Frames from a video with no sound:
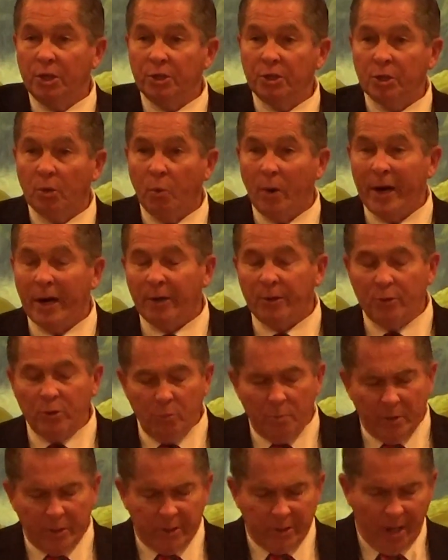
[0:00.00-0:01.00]
to where
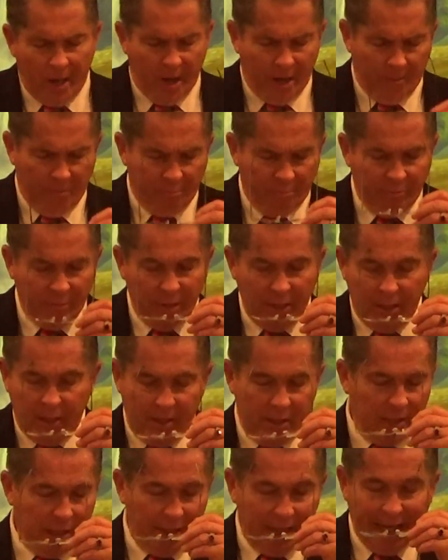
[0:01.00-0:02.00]
you become
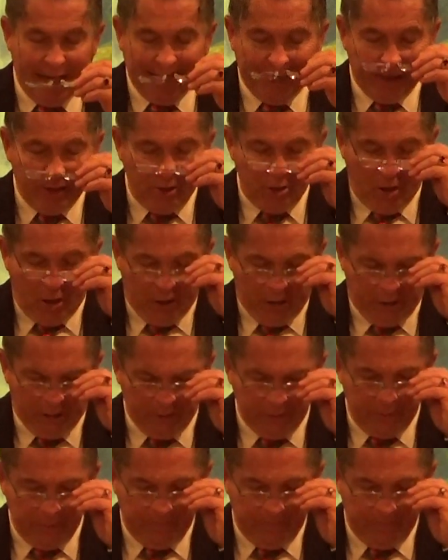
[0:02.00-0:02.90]
like God.